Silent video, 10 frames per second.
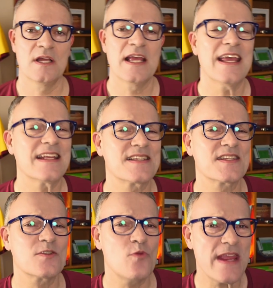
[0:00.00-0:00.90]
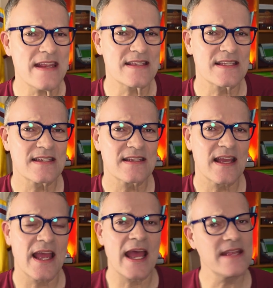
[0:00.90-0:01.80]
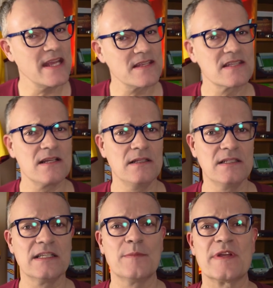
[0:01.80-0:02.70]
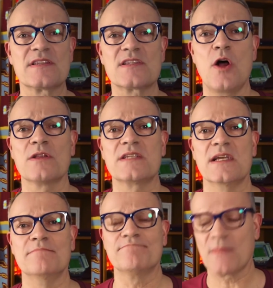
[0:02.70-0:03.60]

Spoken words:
It's sweet and yet still a little bit salty.